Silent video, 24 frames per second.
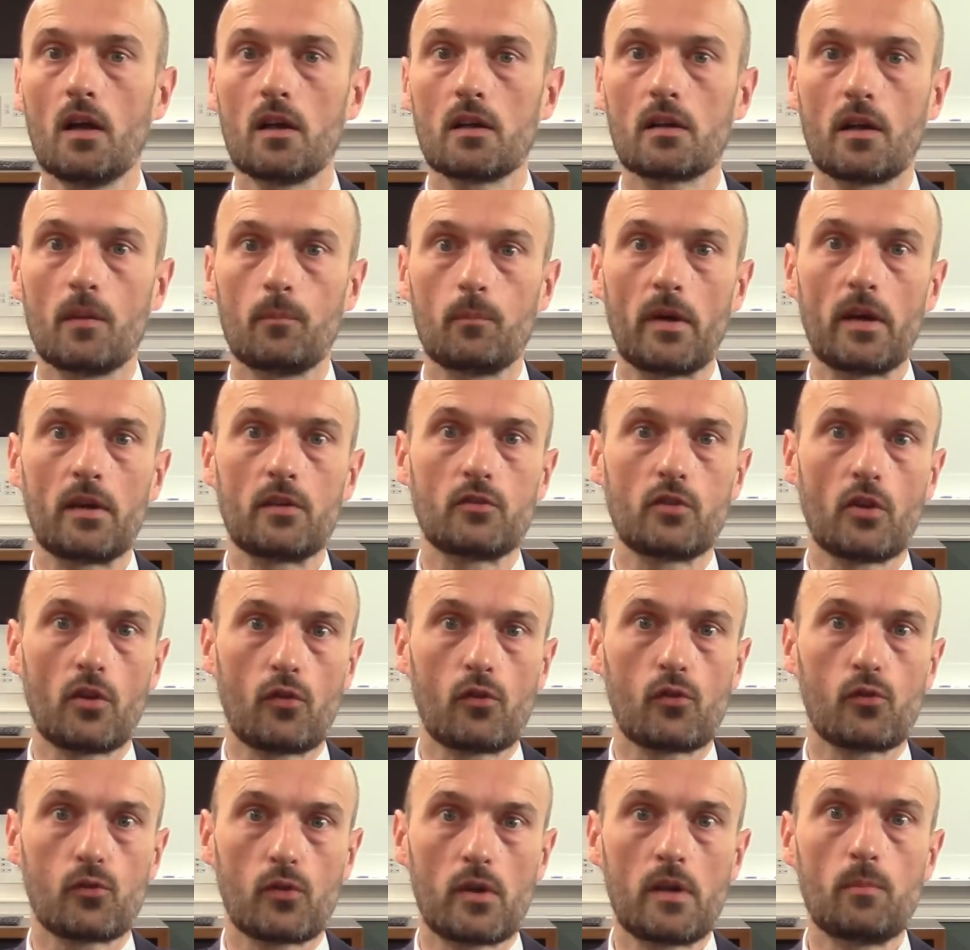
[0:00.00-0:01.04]
compared to
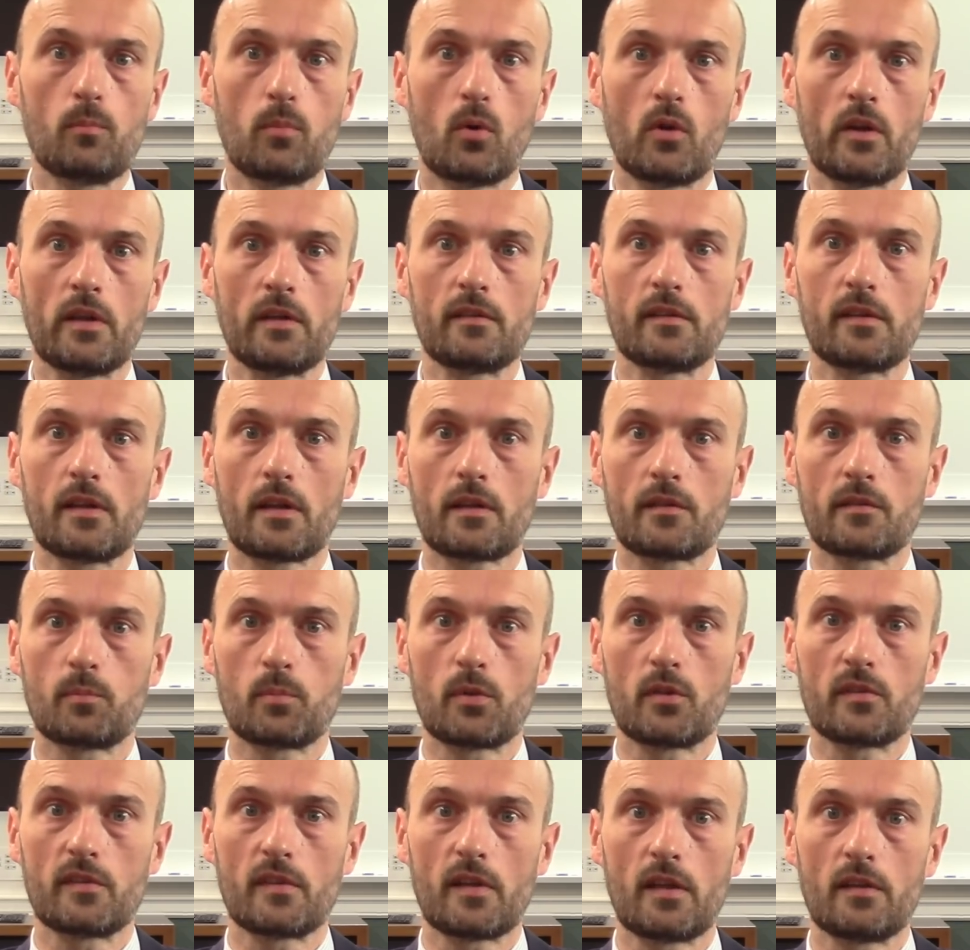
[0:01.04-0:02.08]

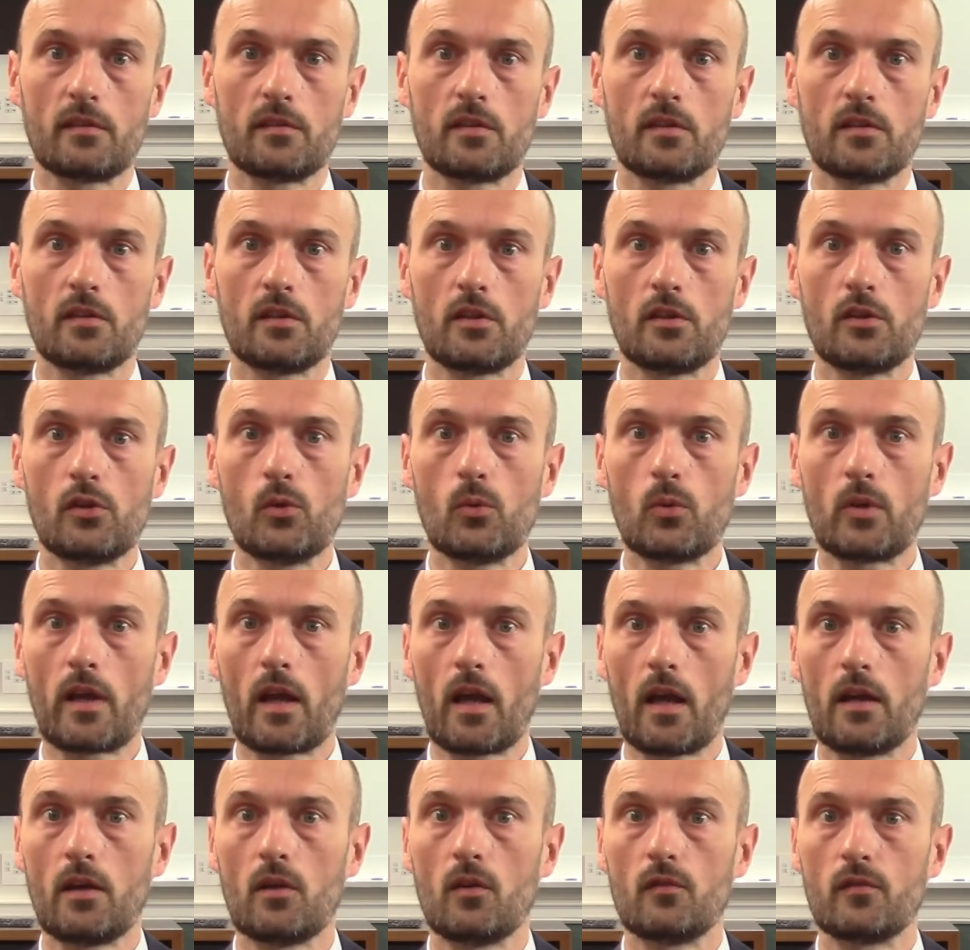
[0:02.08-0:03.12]
3.6% in the
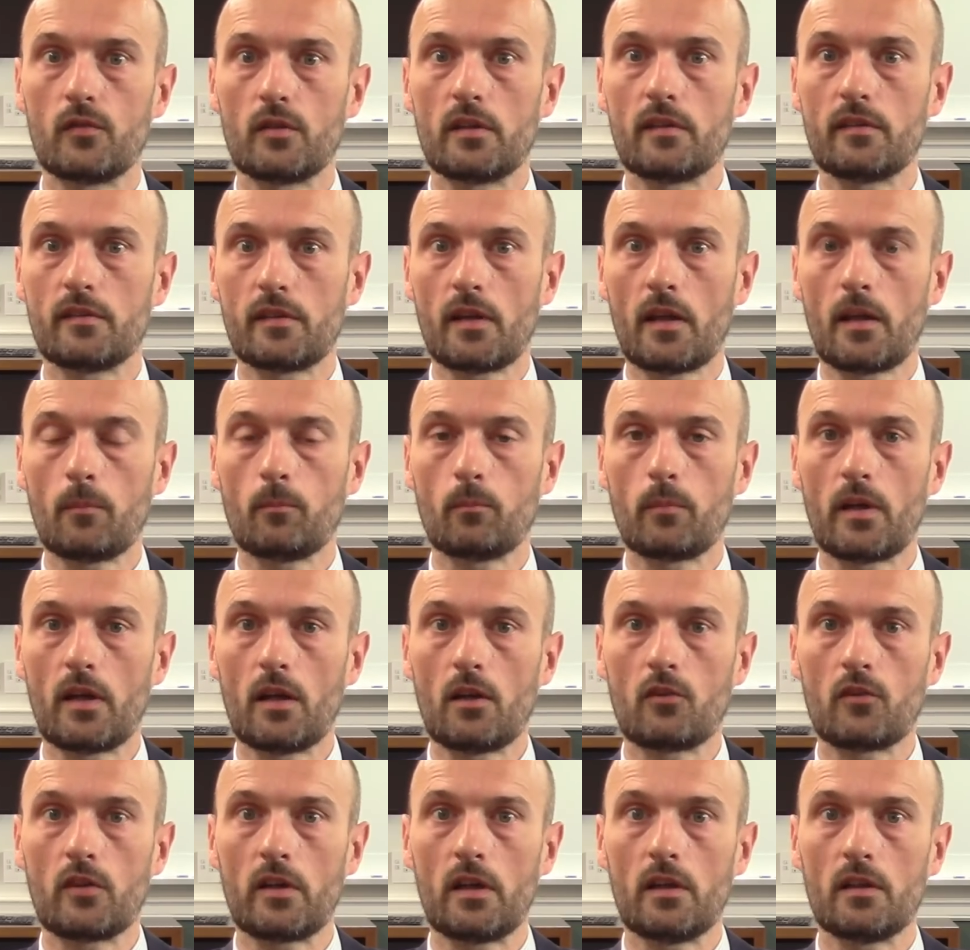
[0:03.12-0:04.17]
UK over the same
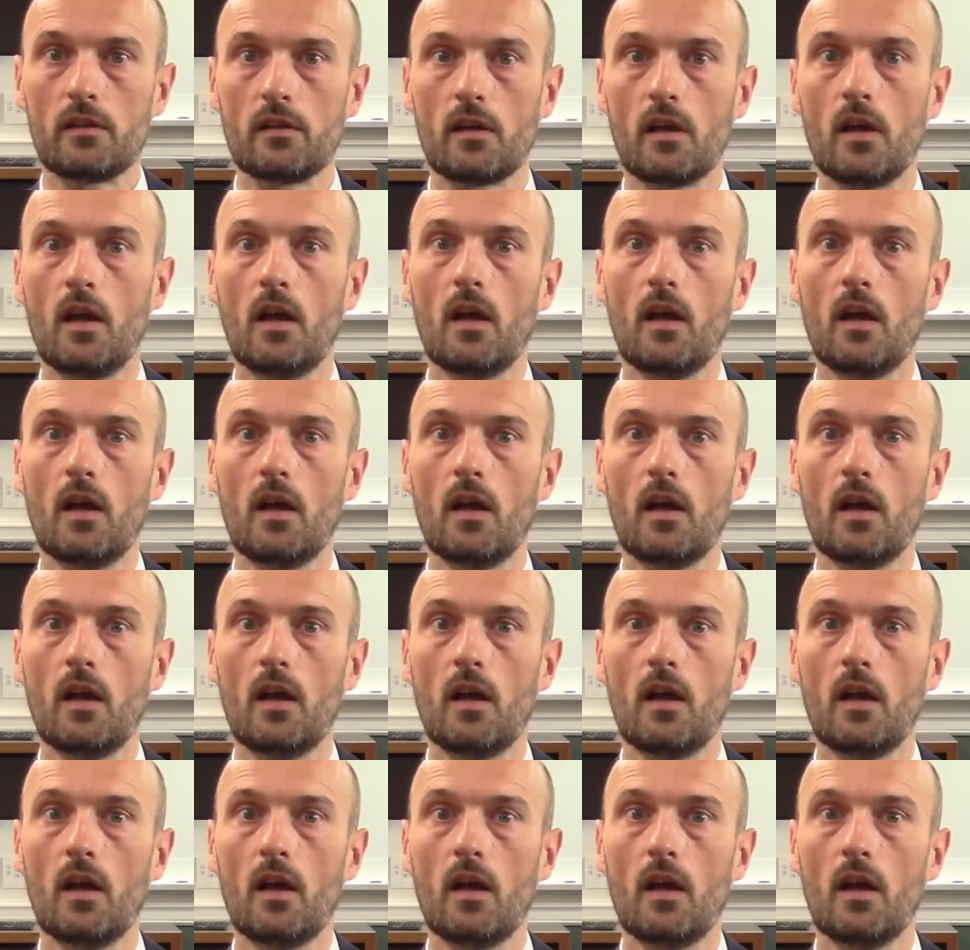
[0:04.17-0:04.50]
period.